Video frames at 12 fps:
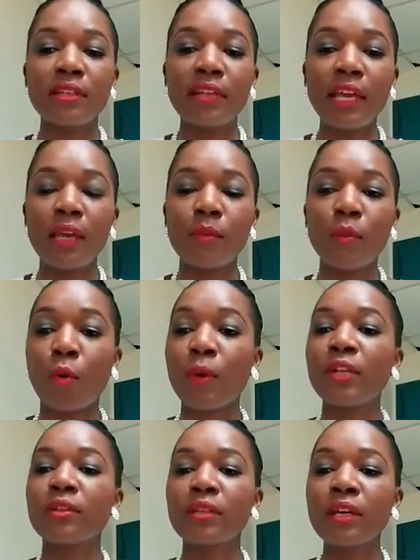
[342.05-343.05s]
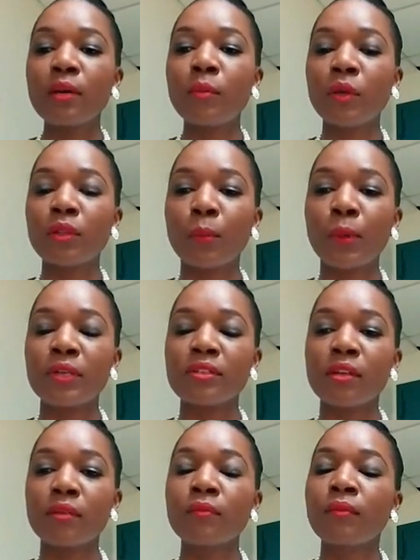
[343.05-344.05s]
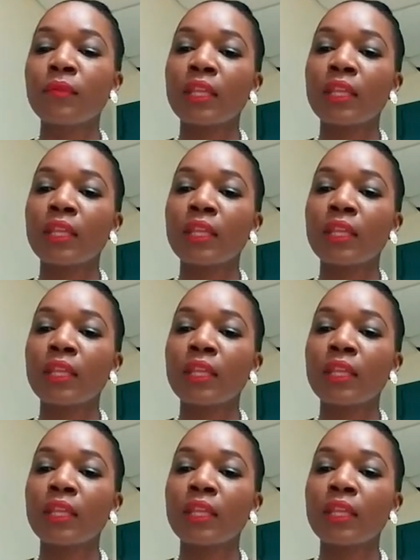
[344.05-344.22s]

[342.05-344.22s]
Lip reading: name, or when you think about the person,